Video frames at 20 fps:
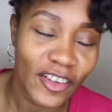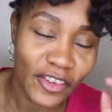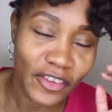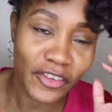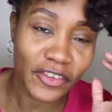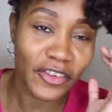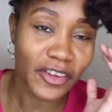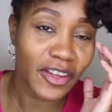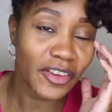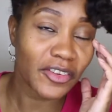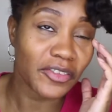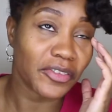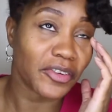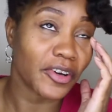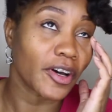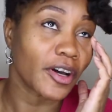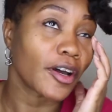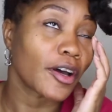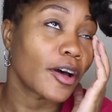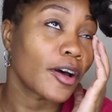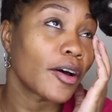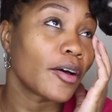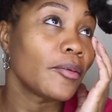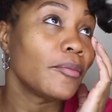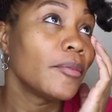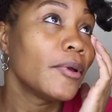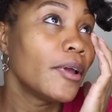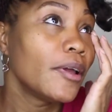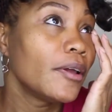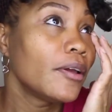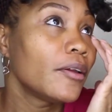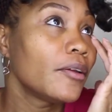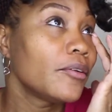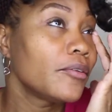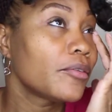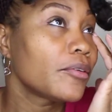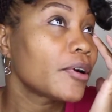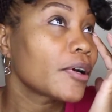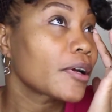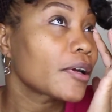Shut the fuck up.
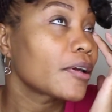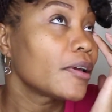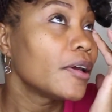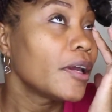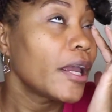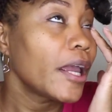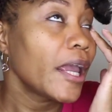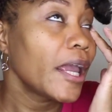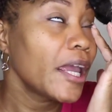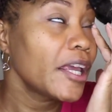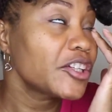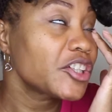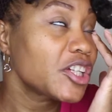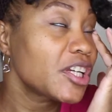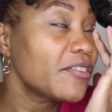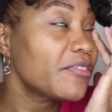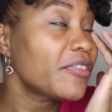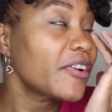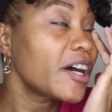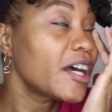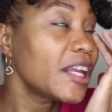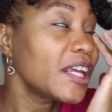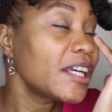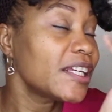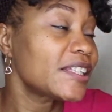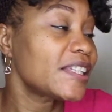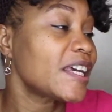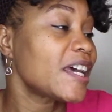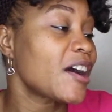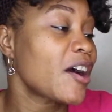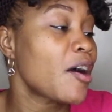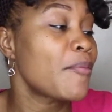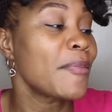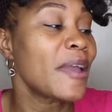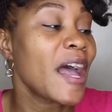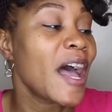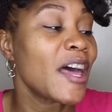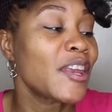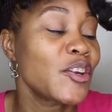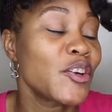Fuck it. And she funny as hell. I mean,
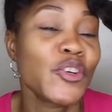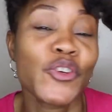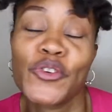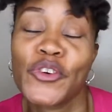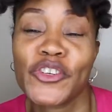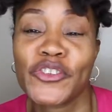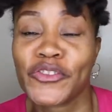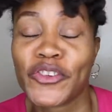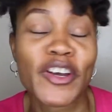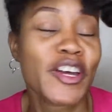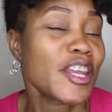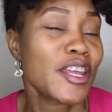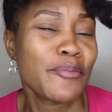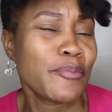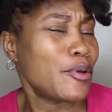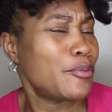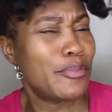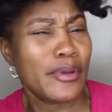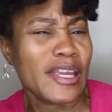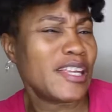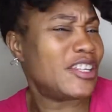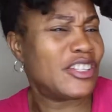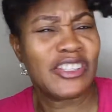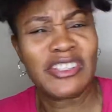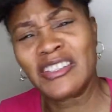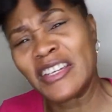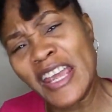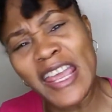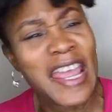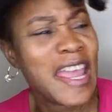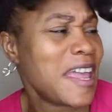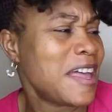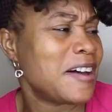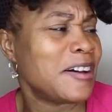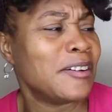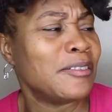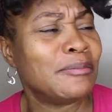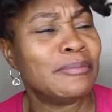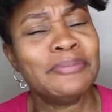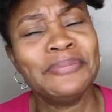I knew you was funny, but bitch,
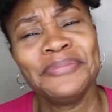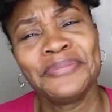damn.